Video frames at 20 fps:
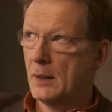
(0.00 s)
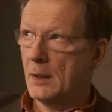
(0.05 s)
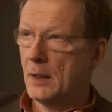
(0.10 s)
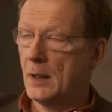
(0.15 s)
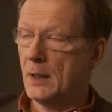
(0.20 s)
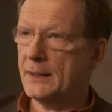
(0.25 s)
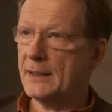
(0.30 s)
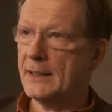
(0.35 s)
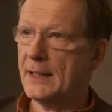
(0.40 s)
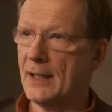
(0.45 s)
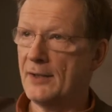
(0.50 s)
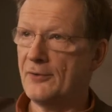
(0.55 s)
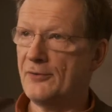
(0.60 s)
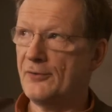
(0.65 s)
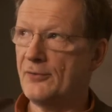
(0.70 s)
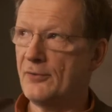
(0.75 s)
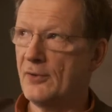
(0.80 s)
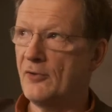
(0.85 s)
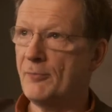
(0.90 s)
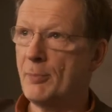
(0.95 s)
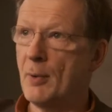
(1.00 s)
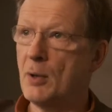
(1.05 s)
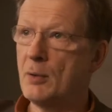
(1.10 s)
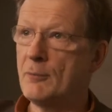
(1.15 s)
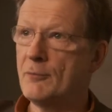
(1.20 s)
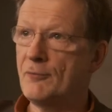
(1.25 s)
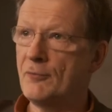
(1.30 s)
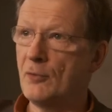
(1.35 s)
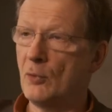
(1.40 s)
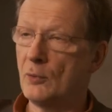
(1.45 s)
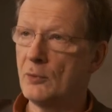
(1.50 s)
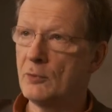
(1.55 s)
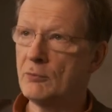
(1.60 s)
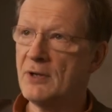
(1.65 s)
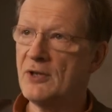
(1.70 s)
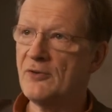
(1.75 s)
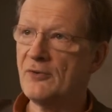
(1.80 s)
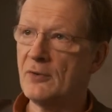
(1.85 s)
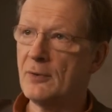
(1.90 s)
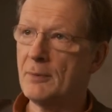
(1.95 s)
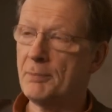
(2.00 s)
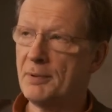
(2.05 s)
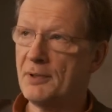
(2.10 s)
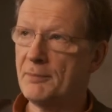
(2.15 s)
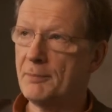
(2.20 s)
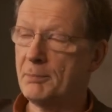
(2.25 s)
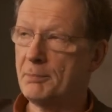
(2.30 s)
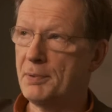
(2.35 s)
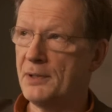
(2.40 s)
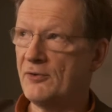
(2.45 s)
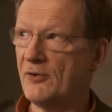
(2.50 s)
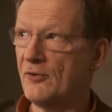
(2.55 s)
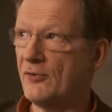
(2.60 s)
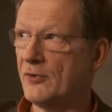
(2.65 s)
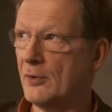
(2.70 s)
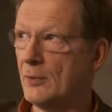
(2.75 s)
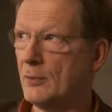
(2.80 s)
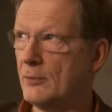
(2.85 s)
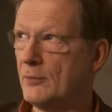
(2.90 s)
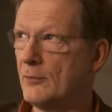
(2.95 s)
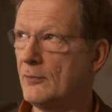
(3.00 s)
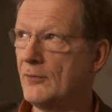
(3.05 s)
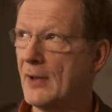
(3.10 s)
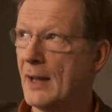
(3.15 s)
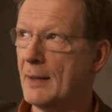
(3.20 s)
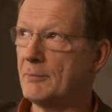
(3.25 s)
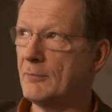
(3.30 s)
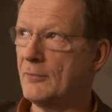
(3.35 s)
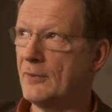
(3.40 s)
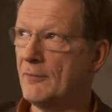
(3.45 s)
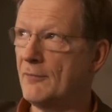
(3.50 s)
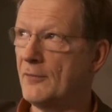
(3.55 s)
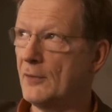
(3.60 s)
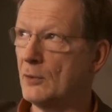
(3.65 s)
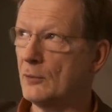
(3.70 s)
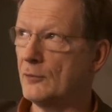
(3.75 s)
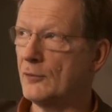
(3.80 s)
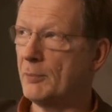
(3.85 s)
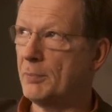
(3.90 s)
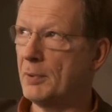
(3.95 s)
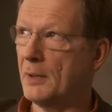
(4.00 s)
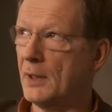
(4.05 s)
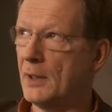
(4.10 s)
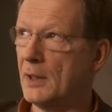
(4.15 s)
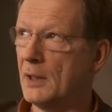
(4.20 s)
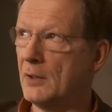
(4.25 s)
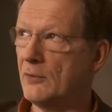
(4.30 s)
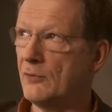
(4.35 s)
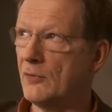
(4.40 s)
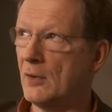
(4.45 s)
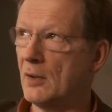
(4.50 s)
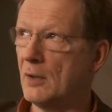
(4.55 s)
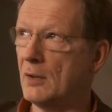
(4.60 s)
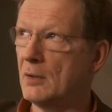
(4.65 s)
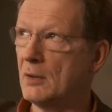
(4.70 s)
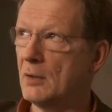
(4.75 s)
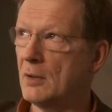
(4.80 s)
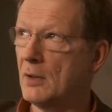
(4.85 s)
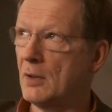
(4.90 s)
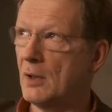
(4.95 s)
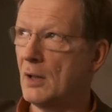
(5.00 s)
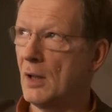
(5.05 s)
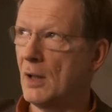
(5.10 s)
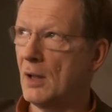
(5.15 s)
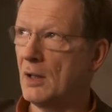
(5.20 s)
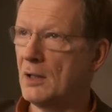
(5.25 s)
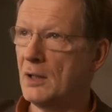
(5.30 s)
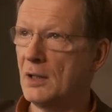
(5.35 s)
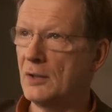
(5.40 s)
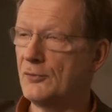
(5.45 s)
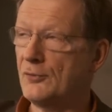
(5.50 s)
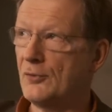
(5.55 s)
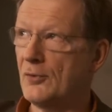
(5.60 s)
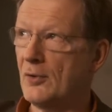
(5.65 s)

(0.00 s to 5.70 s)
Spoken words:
I guess it's my own fault. The reason the piece is so damn difficult to play is that I